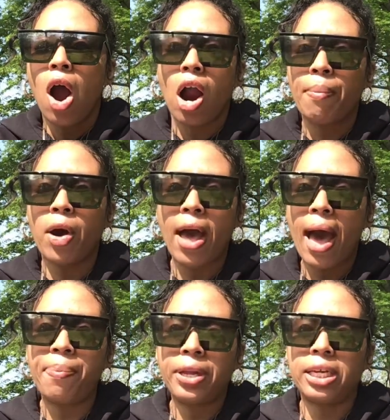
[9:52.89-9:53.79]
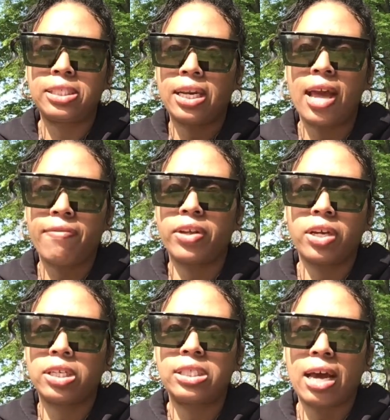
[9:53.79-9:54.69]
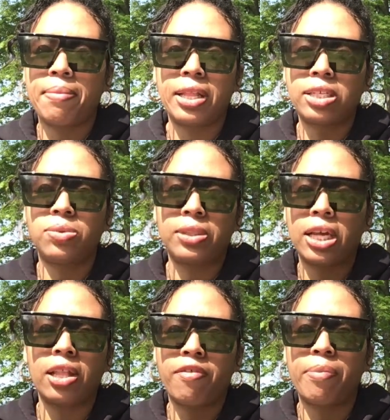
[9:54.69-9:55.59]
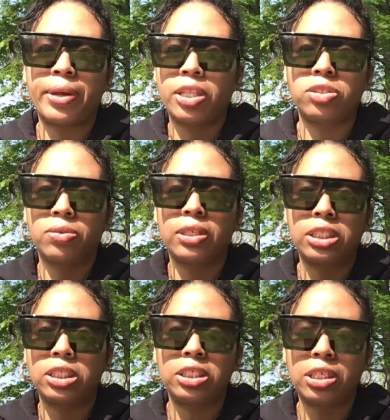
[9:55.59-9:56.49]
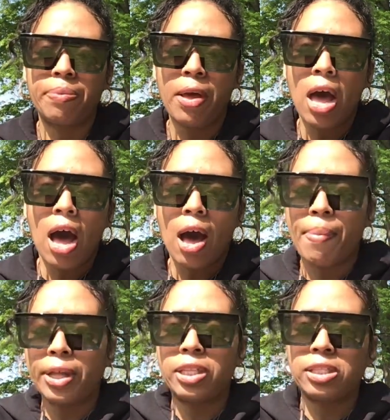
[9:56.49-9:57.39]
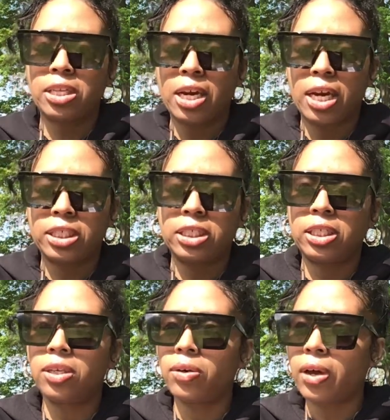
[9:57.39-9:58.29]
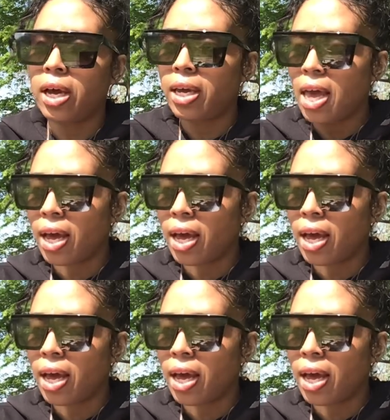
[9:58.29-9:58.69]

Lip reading: are about happiness and having a good time. And that's what they love about this relationship, about this connection. Okay. Yeah.